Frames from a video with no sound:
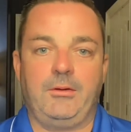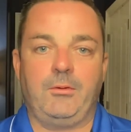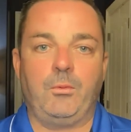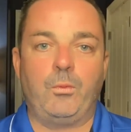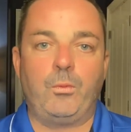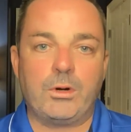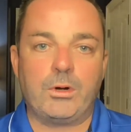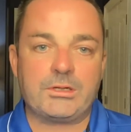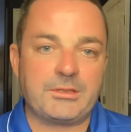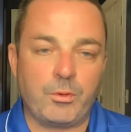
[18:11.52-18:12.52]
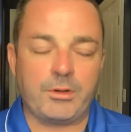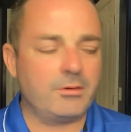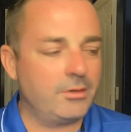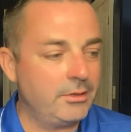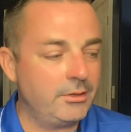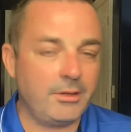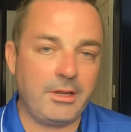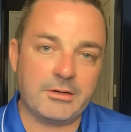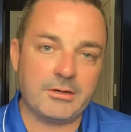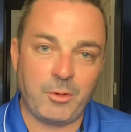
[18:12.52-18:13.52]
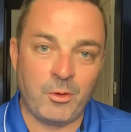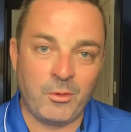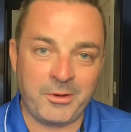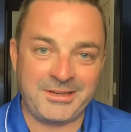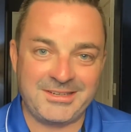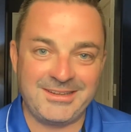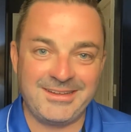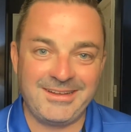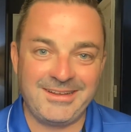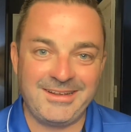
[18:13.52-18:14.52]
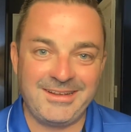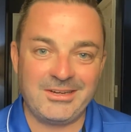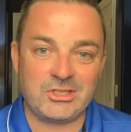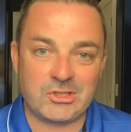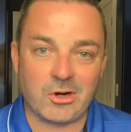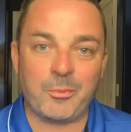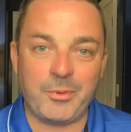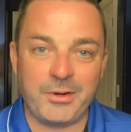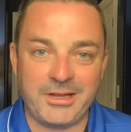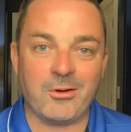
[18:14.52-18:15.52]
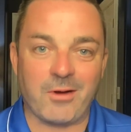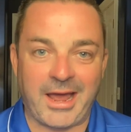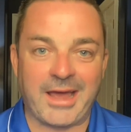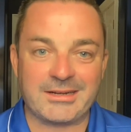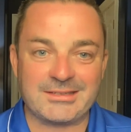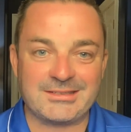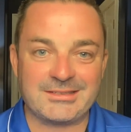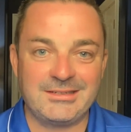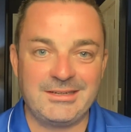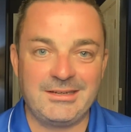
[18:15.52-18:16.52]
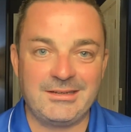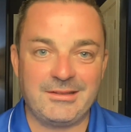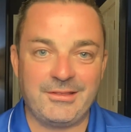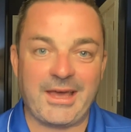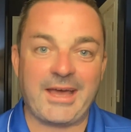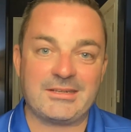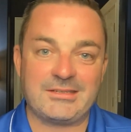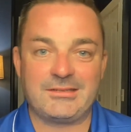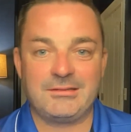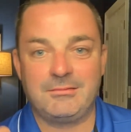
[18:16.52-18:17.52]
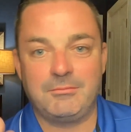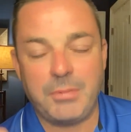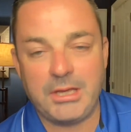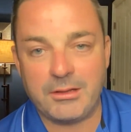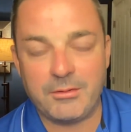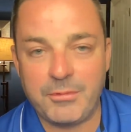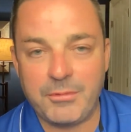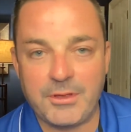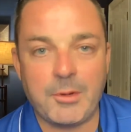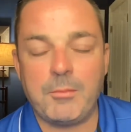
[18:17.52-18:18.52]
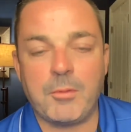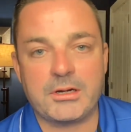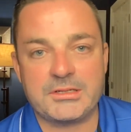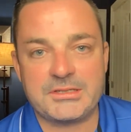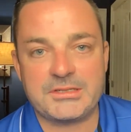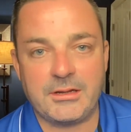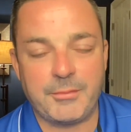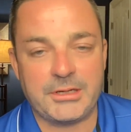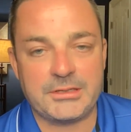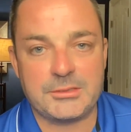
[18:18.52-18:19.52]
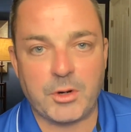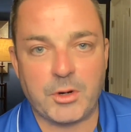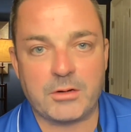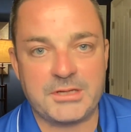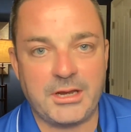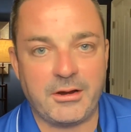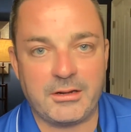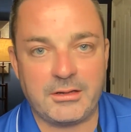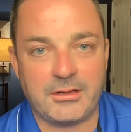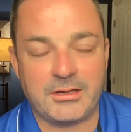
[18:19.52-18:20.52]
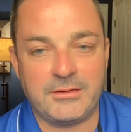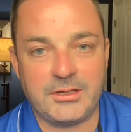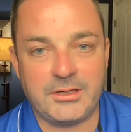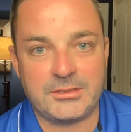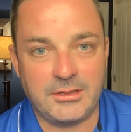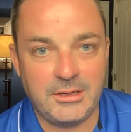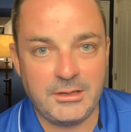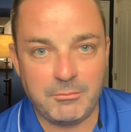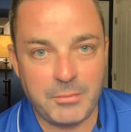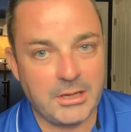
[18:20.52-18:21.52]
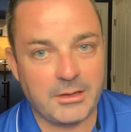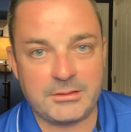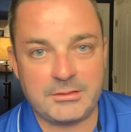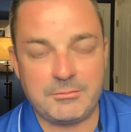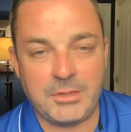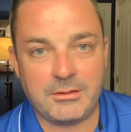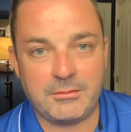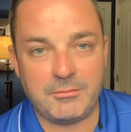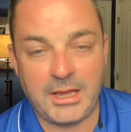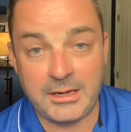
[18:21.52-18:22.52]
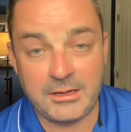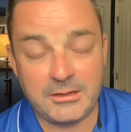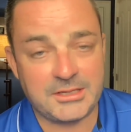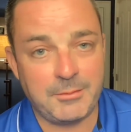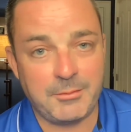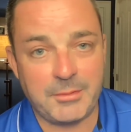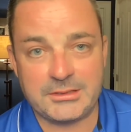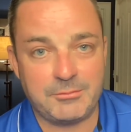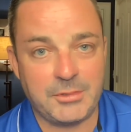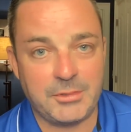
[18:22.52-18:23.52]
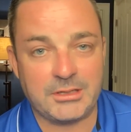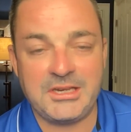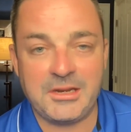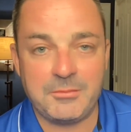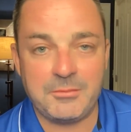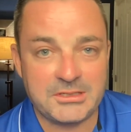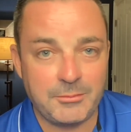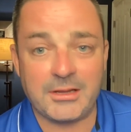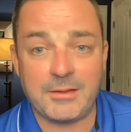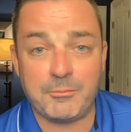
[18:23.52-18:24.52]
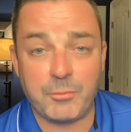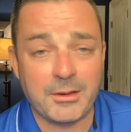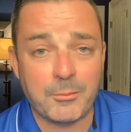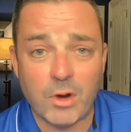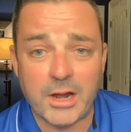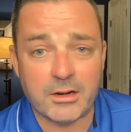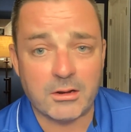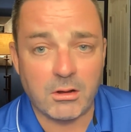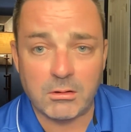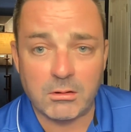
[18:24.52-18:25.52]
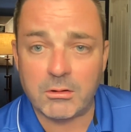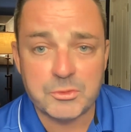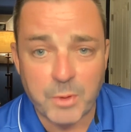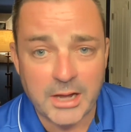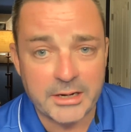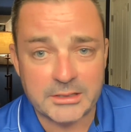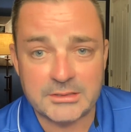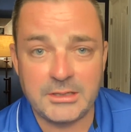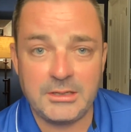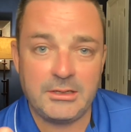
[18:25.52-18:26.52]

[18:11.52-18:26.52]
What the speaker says: What's the point? Here's the point. Sharpening your axe. That's being, think about what Marcus said, the message Mark was carrying at that convention. Be on Andy, same message, be on TWC, be on the product call, learn those products,